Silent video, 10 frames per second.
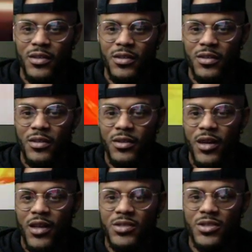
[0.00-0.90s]

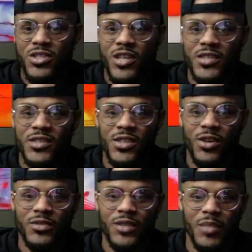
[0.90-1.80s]
Okay, so Shay
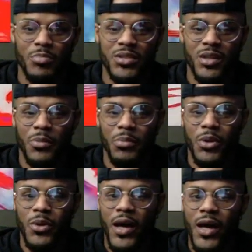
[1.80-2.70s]
Seto's like some blue
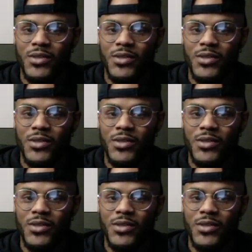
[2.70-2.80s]
ass